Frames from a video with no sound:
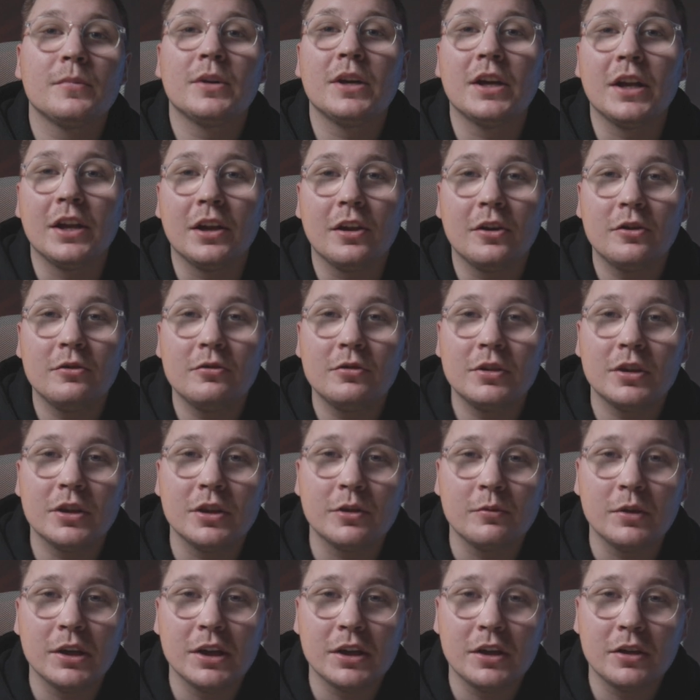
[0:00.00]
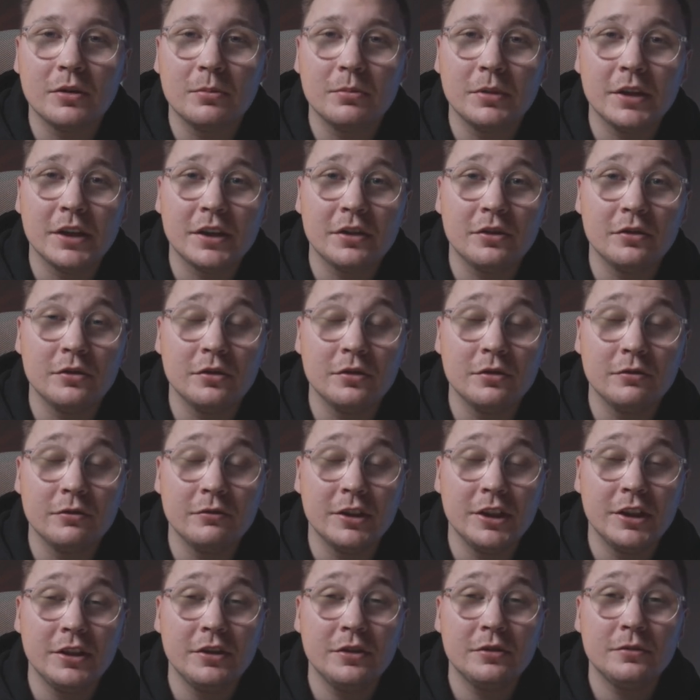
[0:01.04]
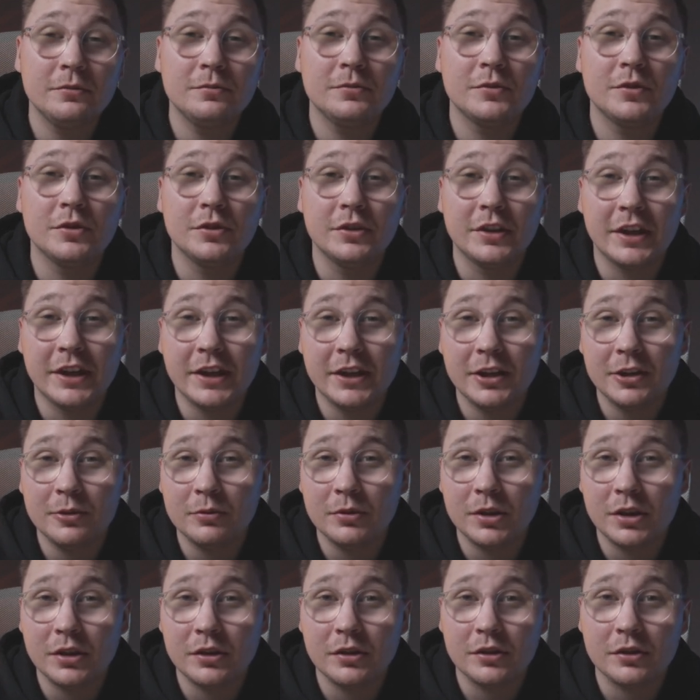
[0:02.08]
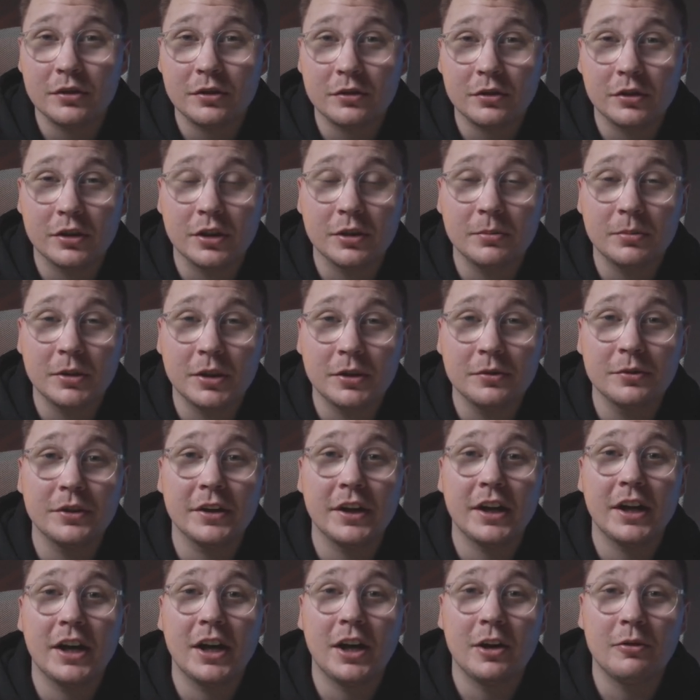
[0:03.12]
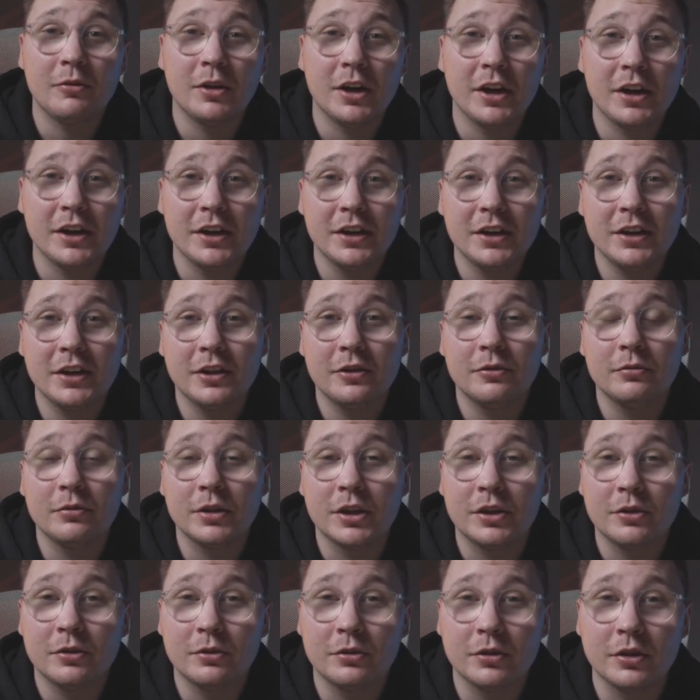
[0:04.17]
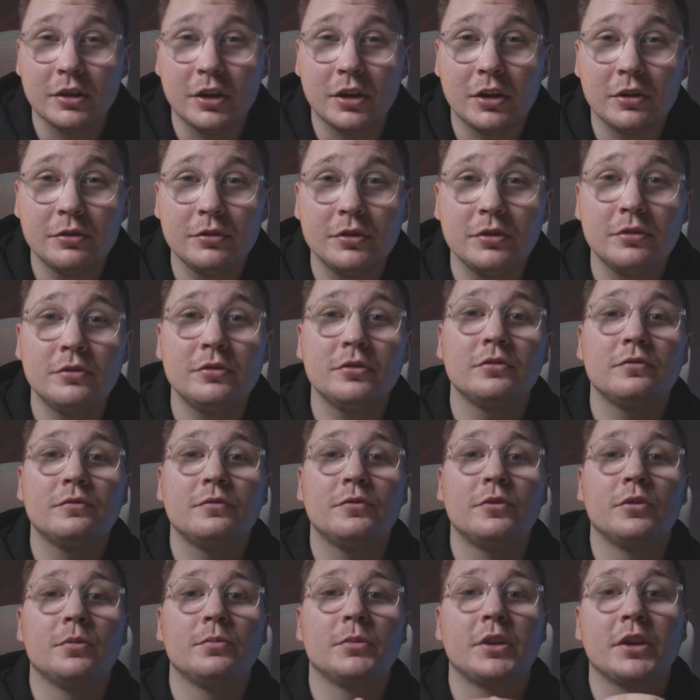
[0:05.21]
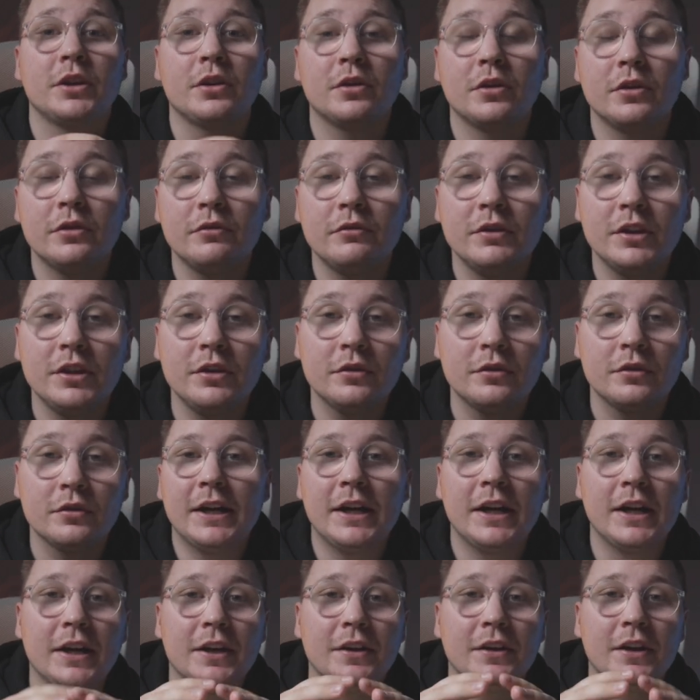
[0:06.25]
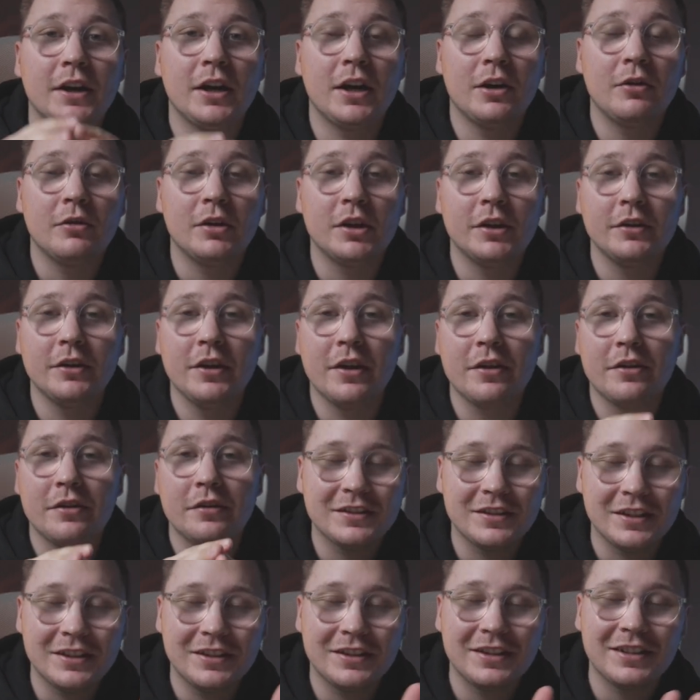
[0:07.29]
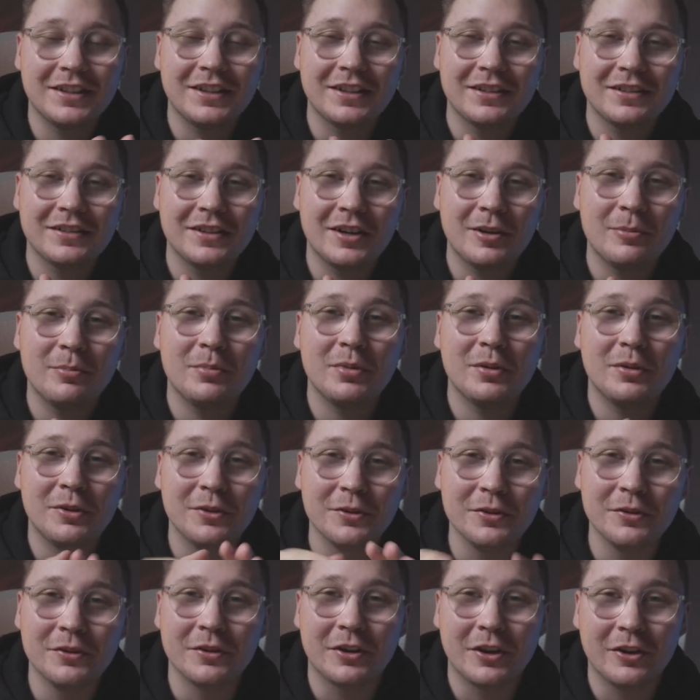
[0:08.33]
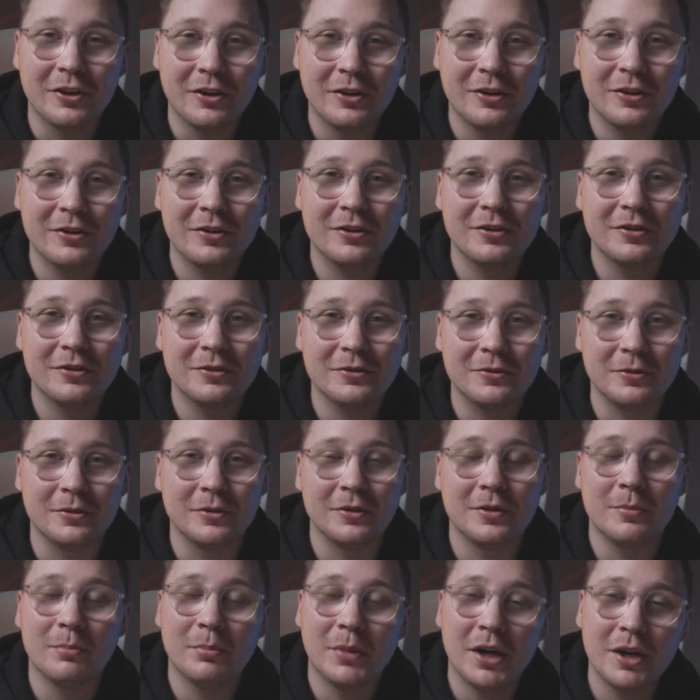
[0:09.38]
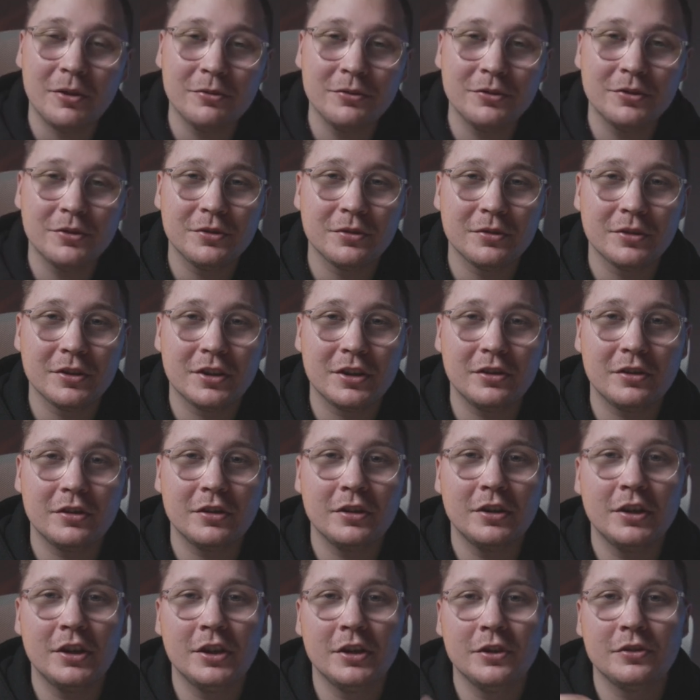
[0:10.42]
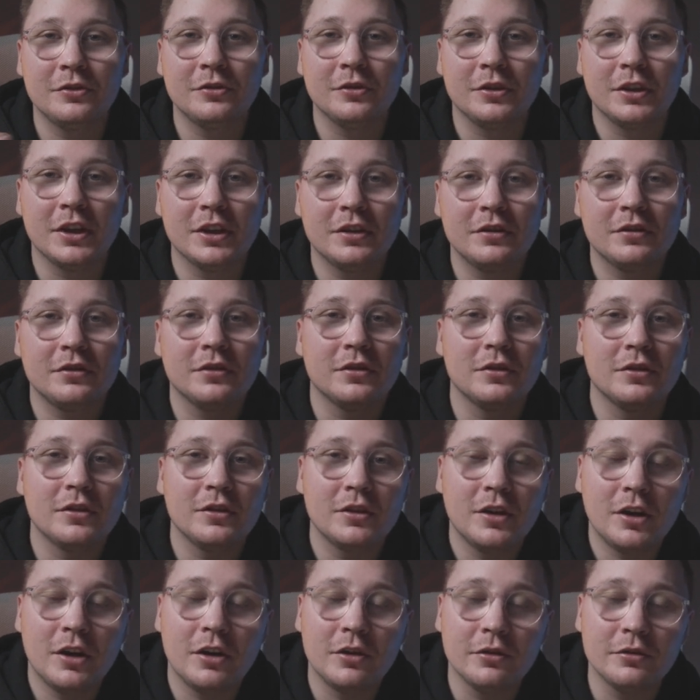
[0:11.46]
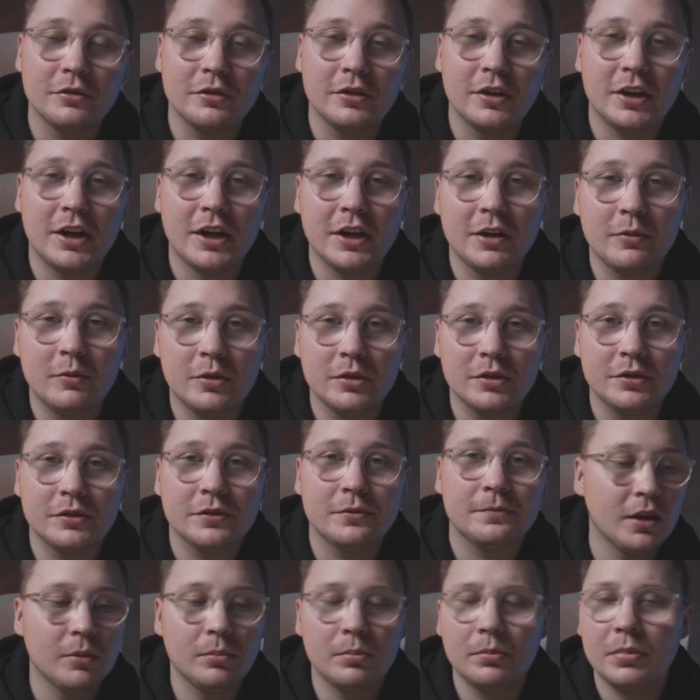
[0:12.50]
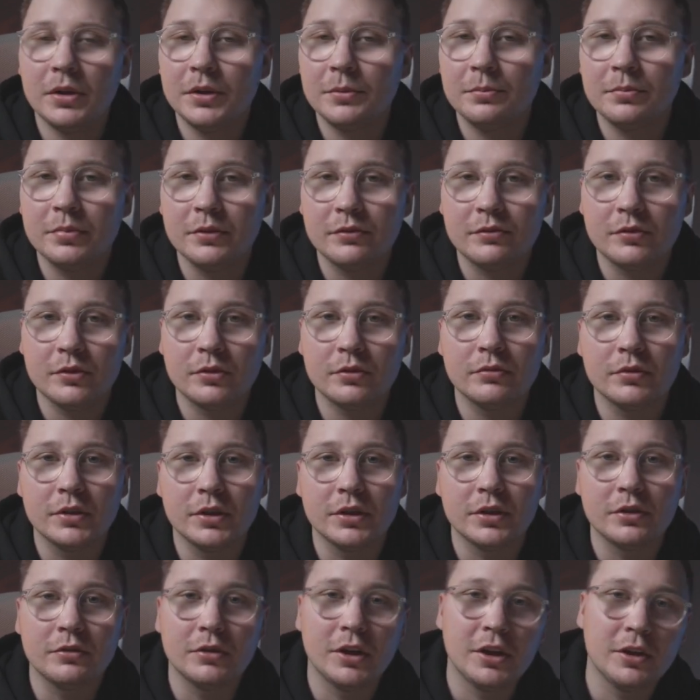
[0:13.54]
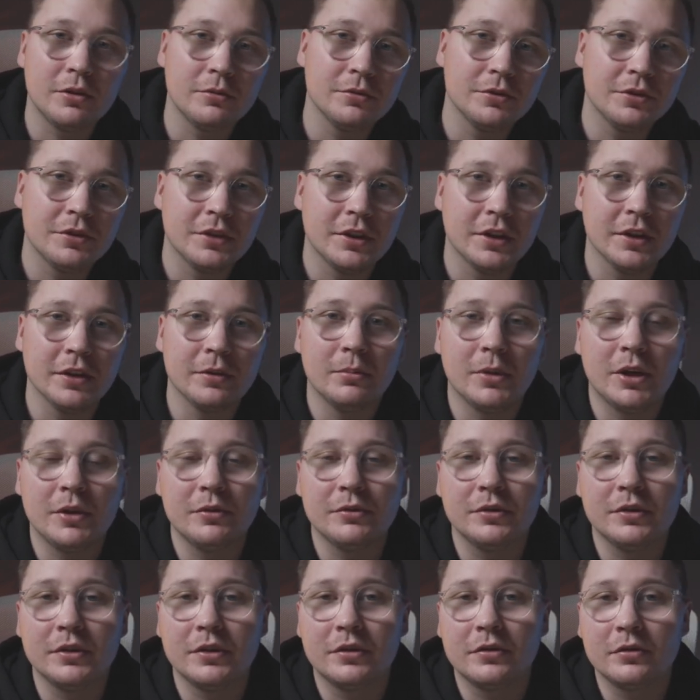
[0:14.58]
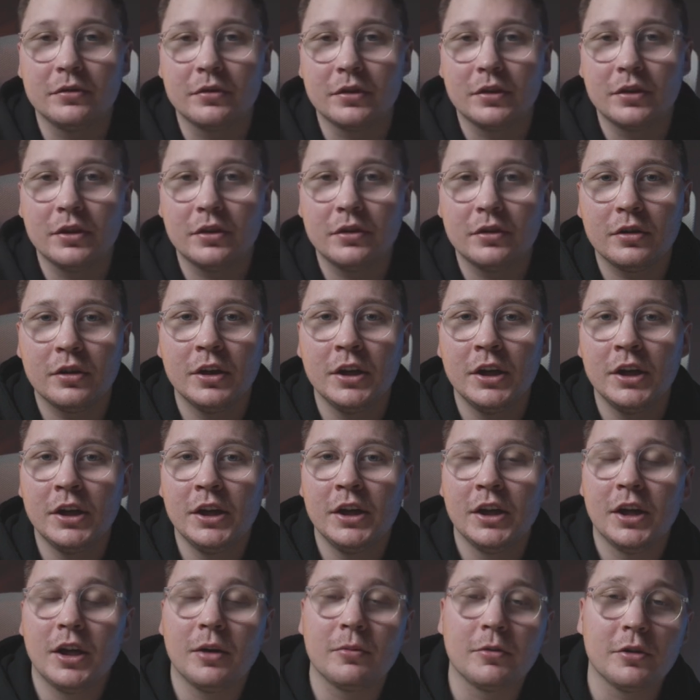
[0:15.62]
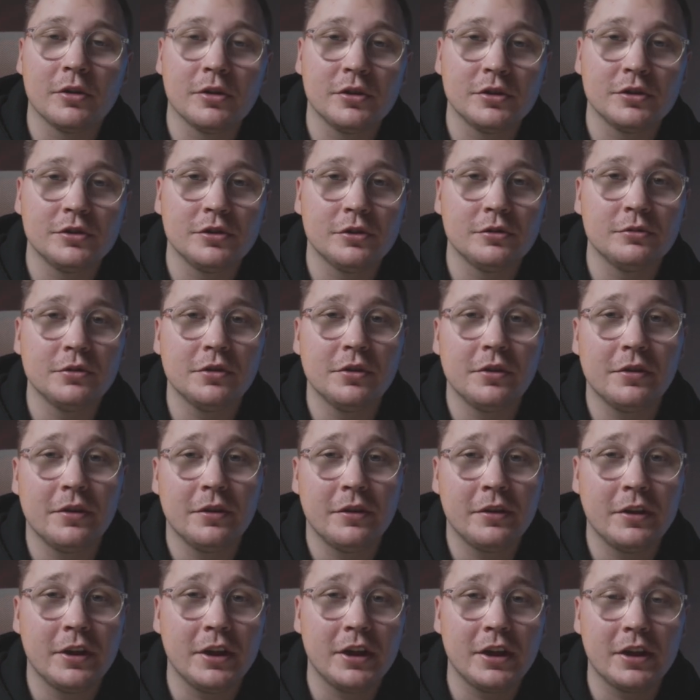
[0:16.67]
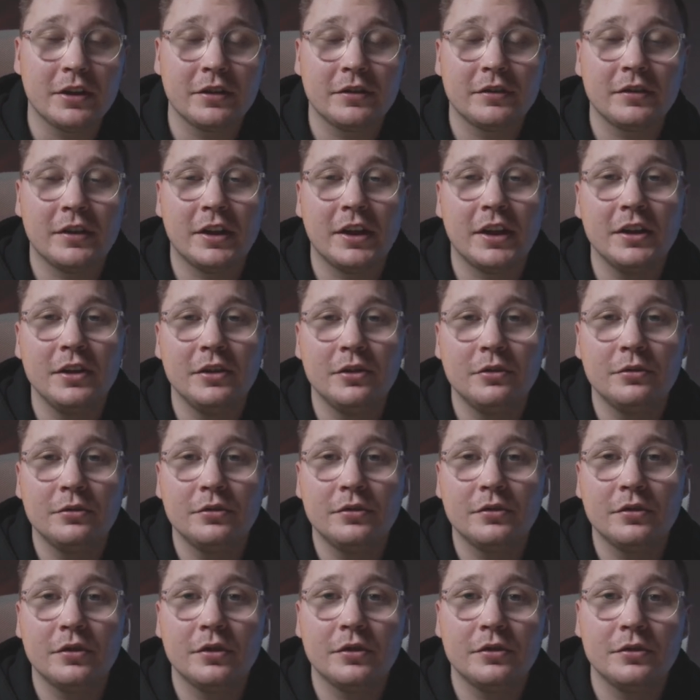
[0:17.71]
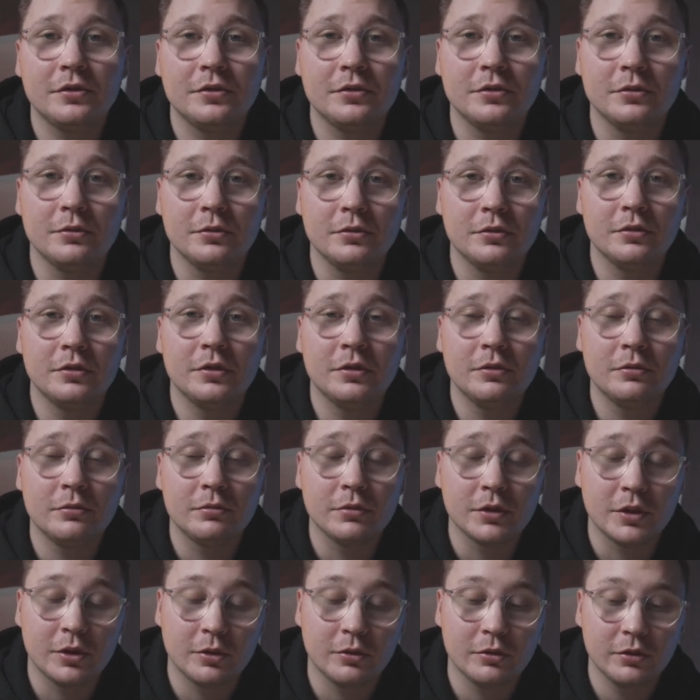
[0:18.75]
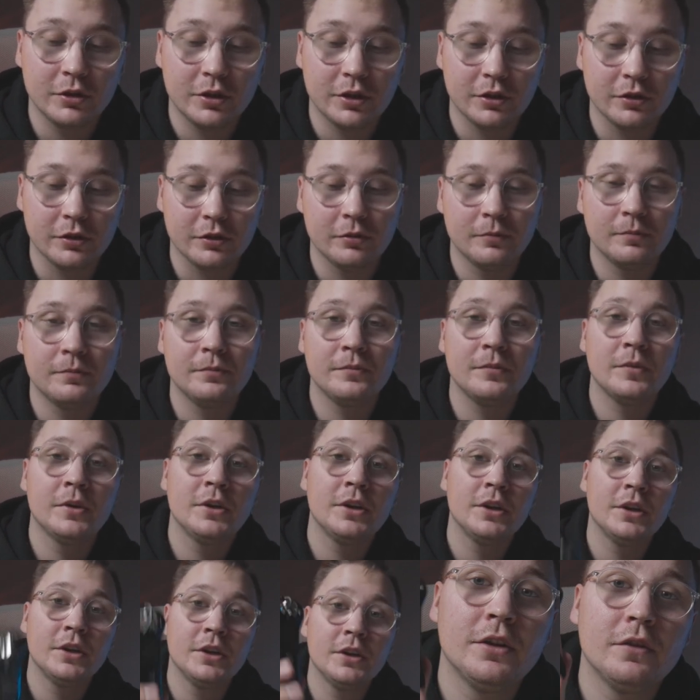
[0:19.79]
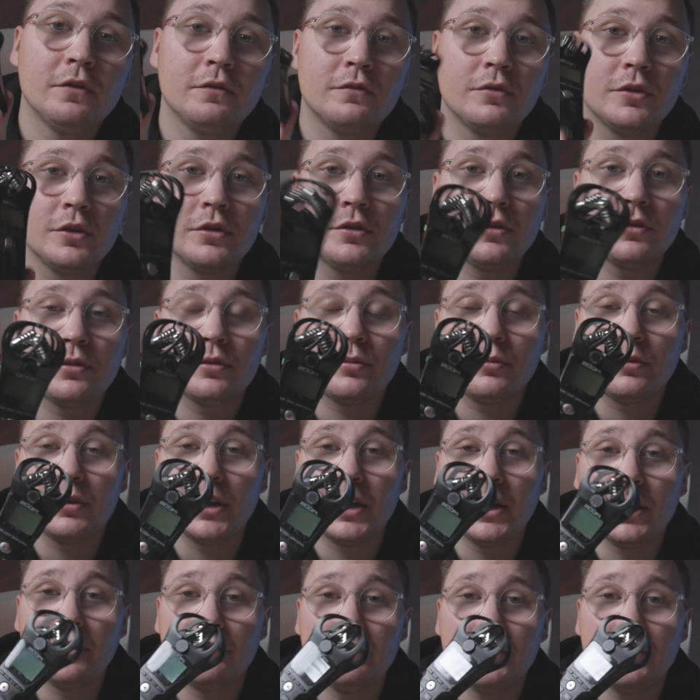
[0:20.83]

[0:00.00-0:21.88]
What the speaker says: Hello and welcome back to a new video. Today we're gonna talk about how I record audio for my car videos and how I set things up on the car or mount to the car to get the audio I want. But before we go out and mount it to the car, I'm gonna show you the things I use to record audio. First we have